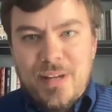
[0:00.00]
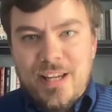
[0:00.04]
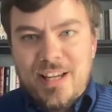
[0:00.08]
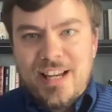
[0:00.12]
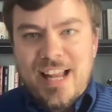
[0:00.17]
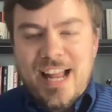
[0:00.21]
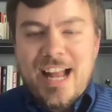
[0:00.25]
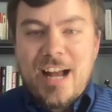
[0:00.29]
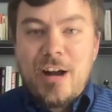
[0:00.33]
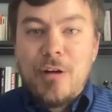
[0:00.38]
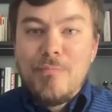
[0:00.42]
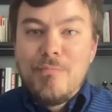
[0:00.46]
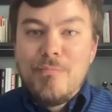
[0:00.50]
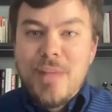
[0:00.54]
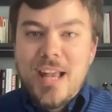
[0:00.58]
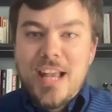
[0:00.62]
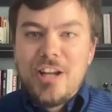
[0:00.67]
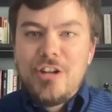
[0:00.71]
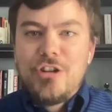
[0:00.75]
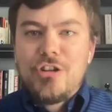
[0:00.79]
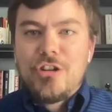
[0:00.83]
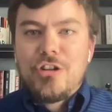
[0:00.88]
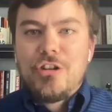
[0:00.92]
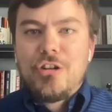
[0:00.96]
how
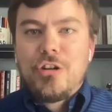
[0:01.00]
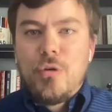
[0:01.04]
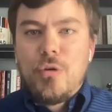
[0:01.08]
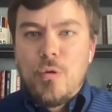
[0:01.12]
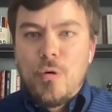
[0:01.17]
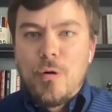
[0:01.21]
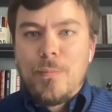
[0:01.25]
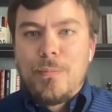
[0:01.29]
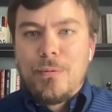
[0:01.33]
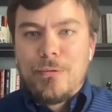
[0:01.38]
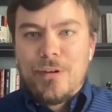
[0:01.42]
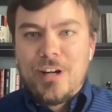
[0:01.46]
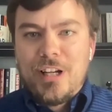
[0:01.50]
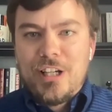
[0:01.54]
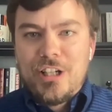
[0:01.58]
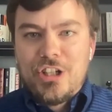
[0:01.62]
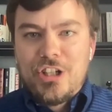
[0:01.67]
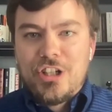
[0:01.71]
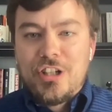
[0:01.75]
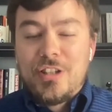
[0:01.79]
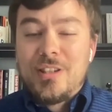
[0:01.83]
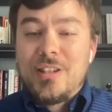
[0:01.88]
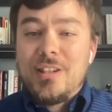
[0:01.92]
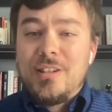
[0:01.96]
major
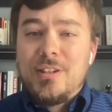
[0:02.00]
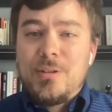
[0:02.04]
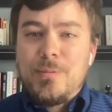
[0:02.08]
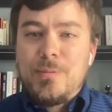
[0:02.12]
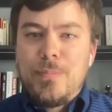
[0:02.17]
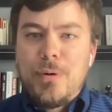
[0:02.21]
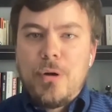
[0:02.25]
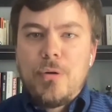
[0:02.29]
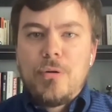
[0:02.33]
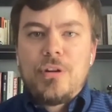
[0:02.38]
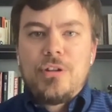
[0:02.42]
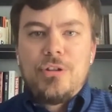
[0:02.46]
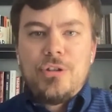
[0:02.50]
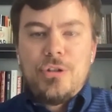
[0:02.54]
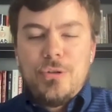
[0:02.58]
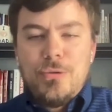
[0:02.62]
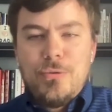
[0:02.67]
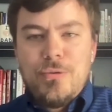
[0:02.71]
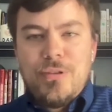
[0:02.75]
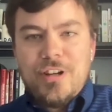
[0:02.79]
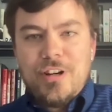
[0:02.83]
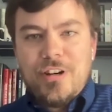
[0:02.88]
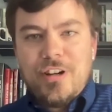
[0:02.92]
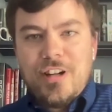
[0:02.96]
corporations spoke
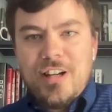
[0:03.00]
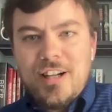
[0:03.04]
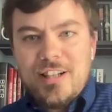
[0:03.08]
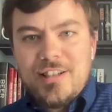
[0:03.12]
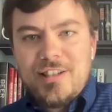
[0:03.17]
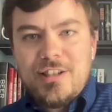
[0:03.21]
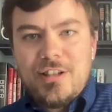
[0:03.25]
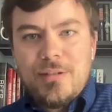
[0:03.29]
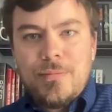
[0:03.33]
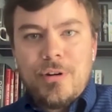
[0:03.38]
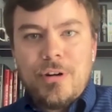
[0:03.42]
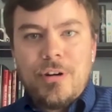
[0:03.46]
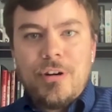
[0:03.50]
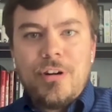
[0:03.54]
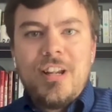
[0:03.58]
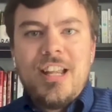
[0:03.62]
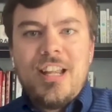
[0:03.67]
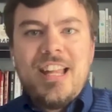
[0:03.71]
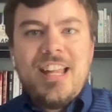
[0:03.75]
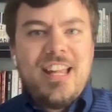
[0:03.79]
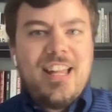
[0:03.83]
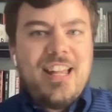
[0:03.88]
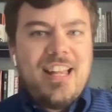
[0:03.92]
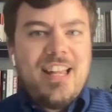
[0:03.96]
to their customer.
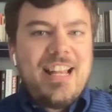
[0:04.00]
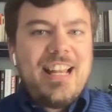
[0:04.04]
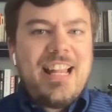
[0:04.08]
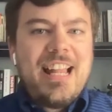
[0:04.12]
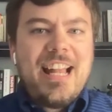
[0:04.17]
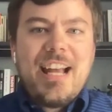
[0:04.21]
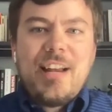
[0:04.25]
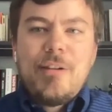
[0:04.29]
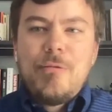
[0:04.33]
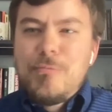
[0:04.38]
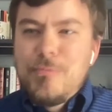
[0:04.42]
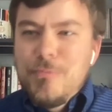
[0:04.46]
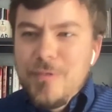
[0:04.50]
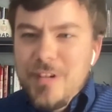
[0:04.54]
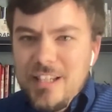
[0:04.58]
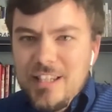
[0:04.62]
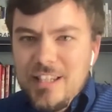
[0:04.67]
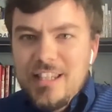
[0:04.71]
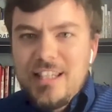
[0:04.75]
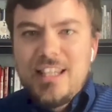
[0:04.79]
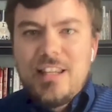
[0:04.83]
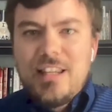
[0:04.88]
And he had really